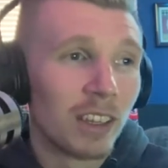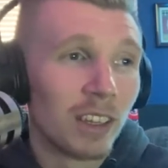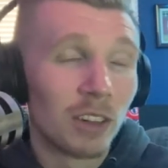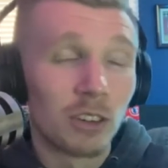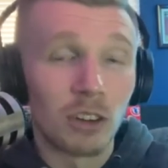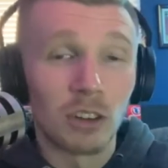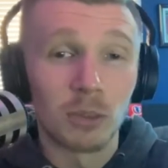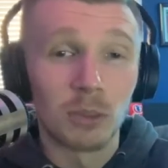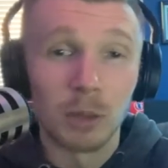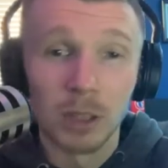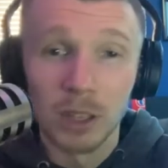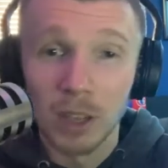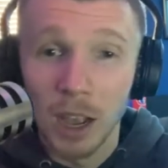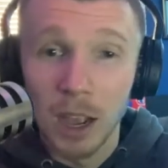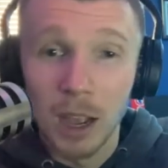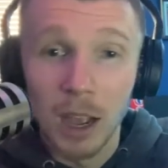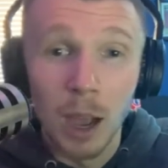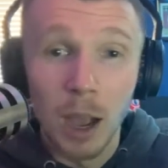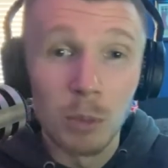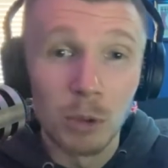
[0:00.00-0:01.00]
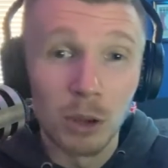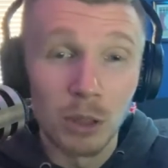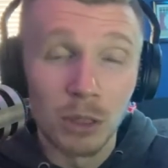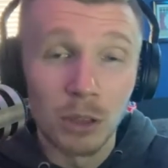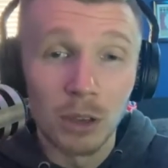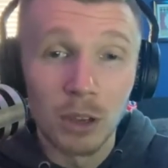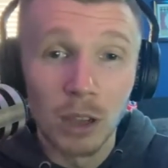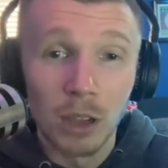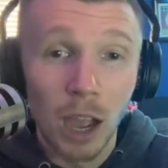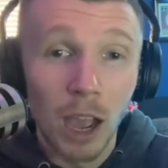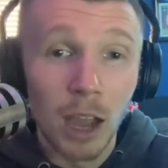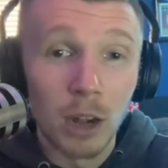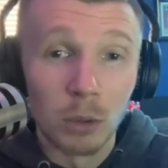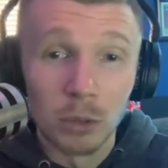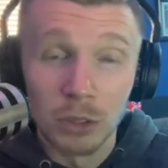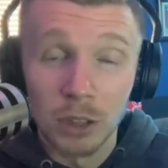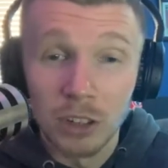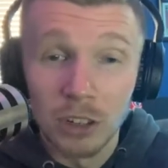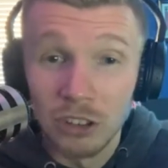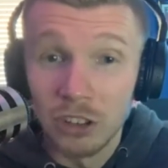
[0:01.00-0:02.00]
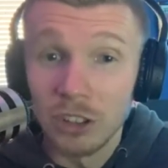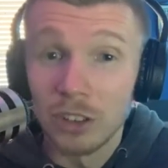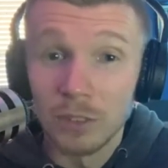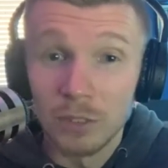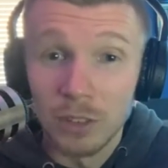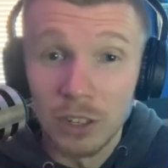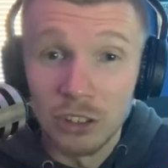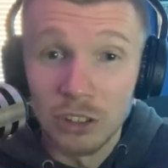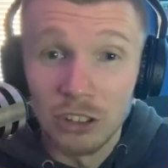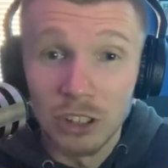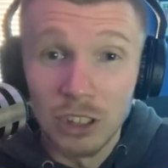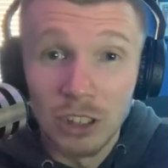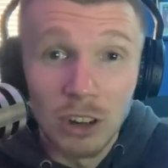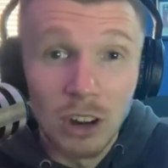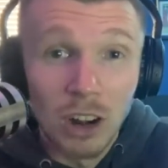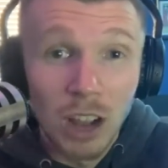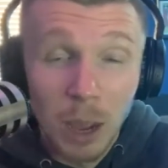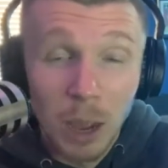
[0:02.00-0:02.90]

Trust me, I'm with you. I don't think she can finish either.